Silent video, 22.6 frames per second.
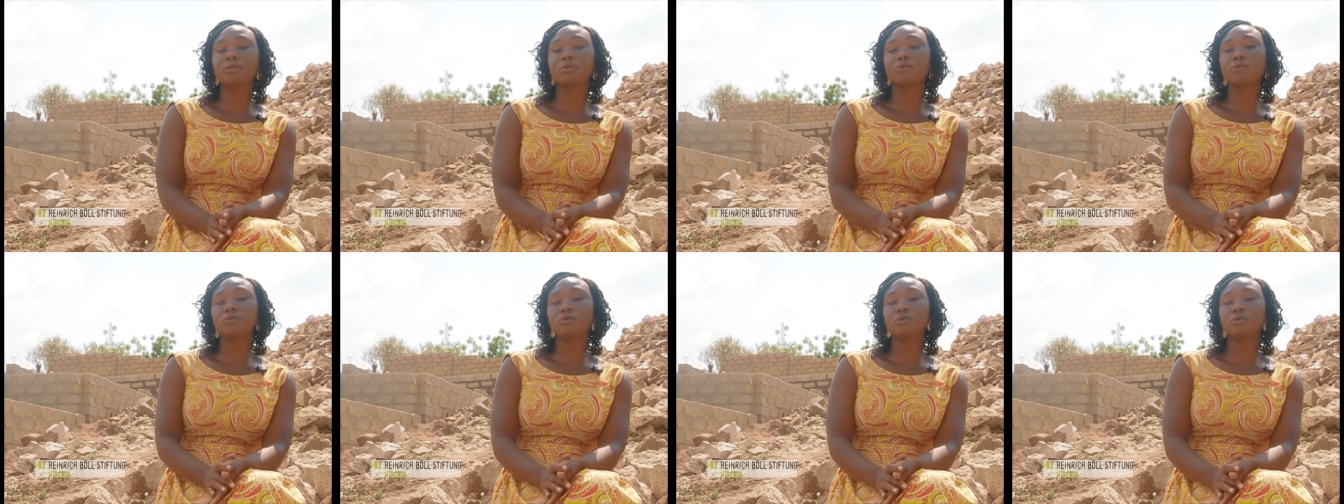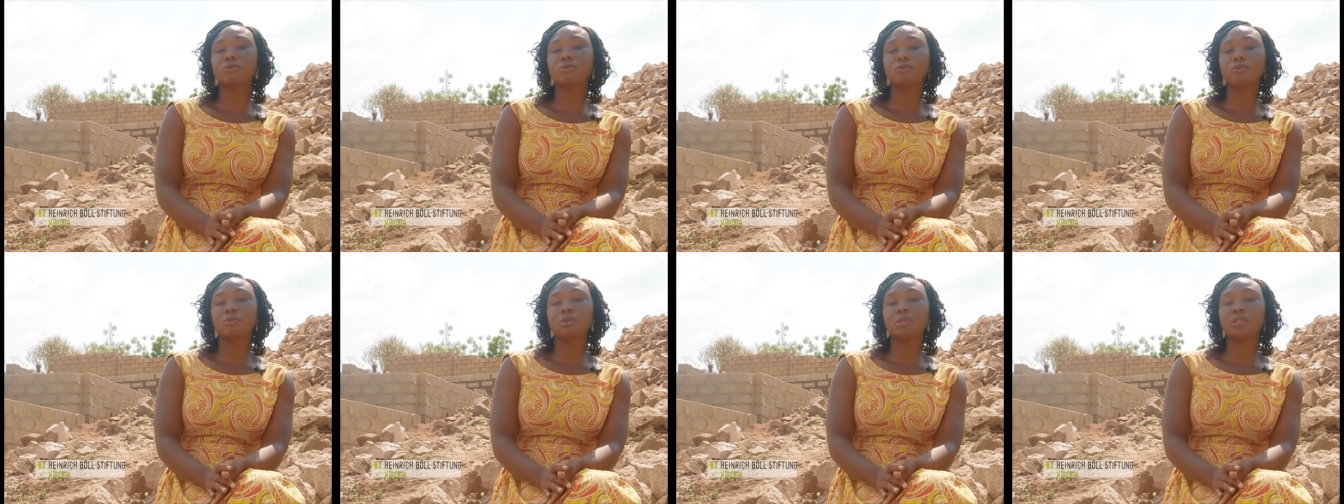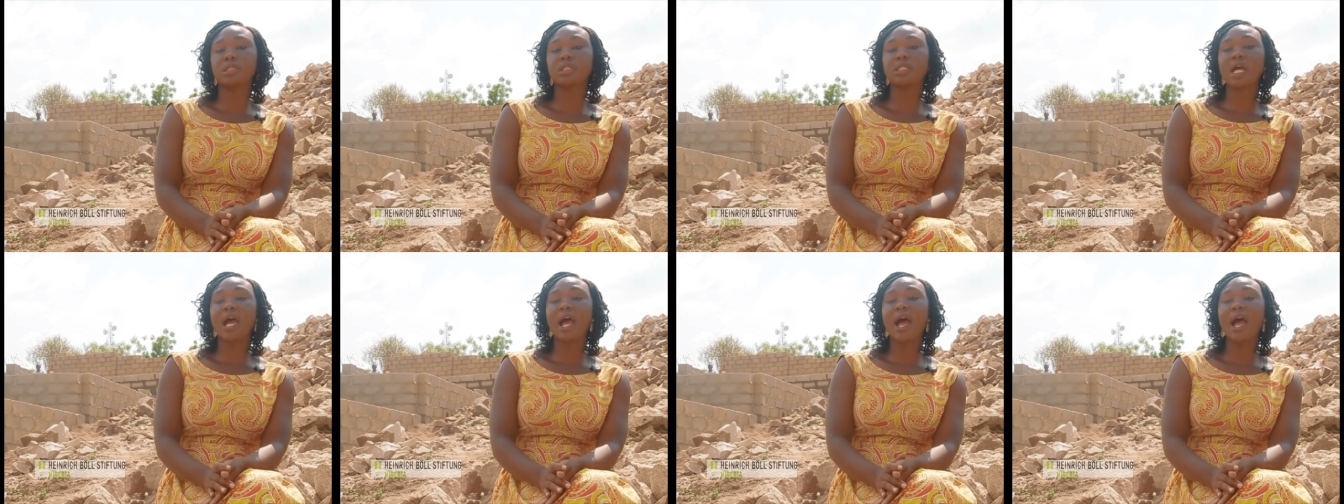to
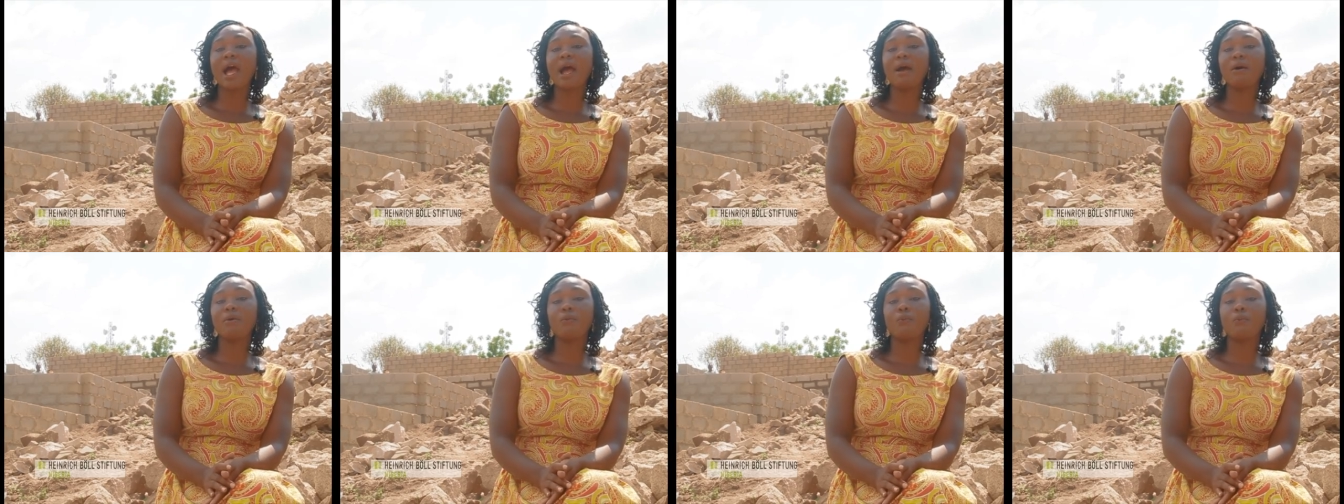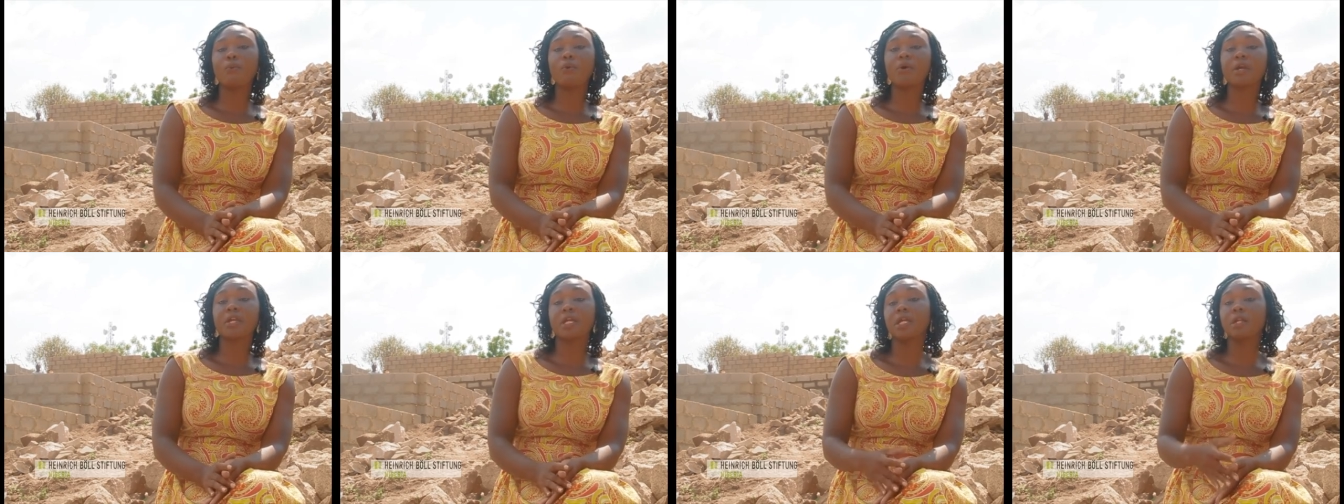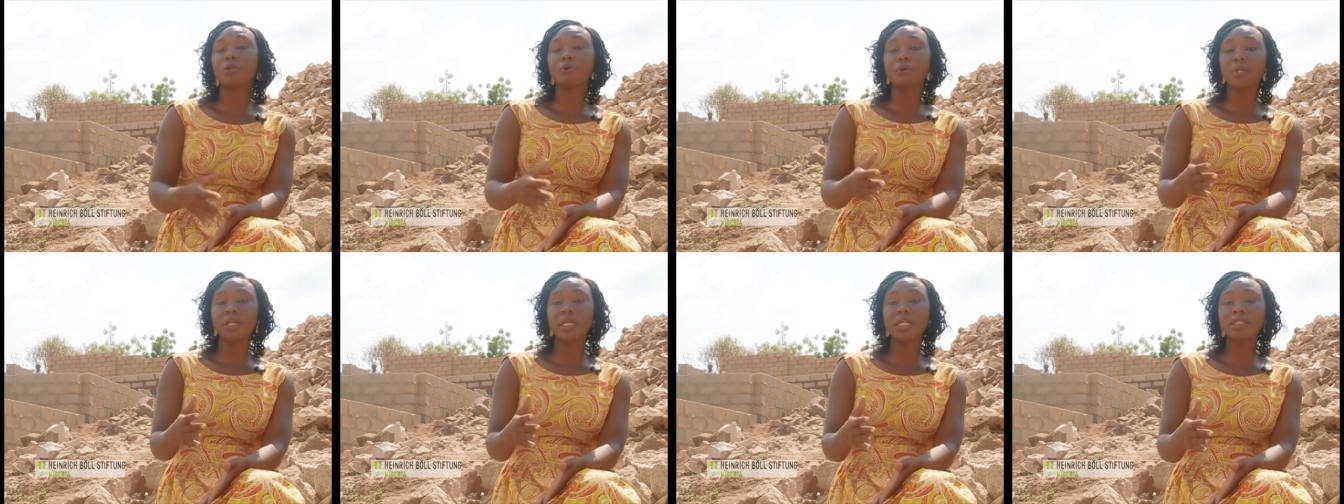start
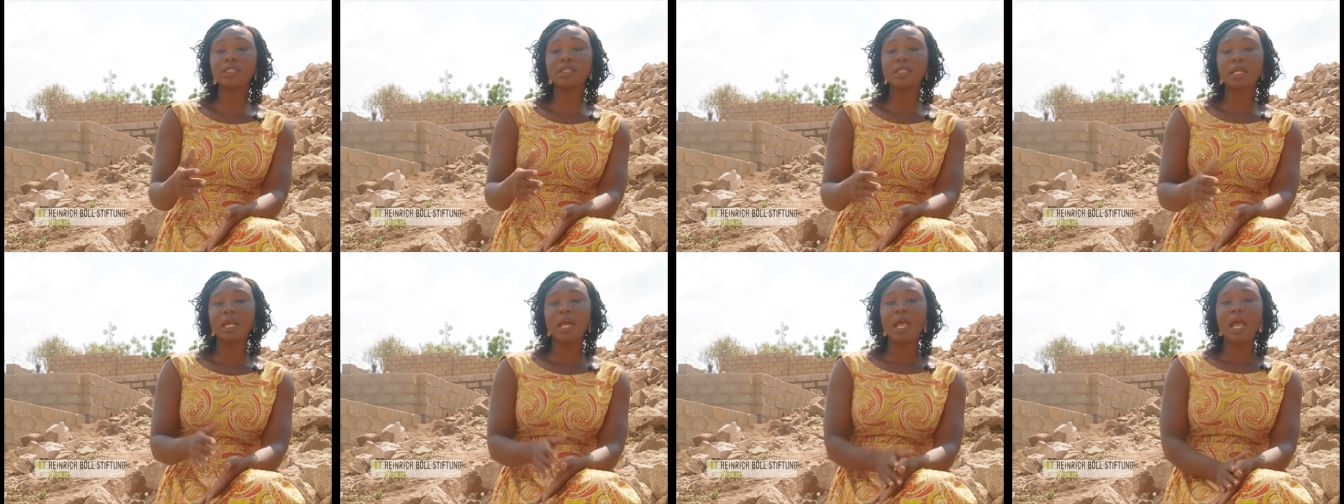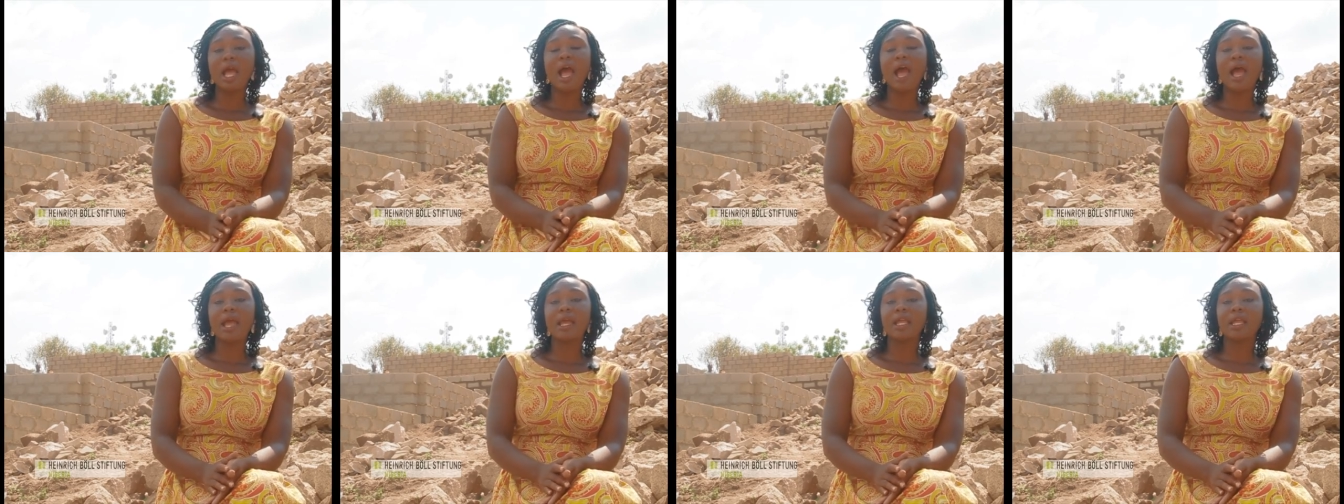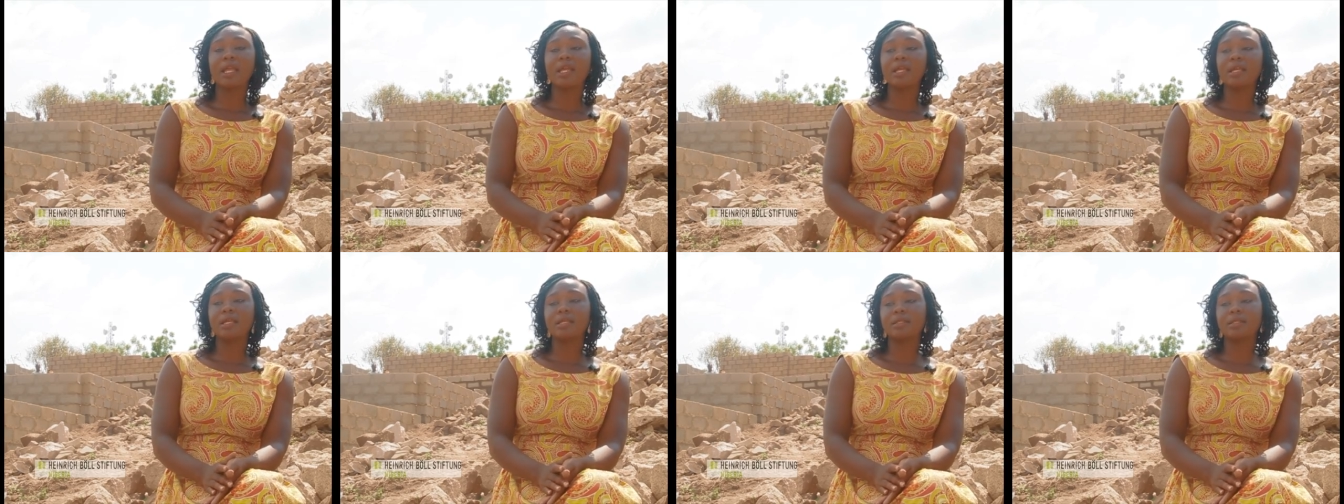working on it. I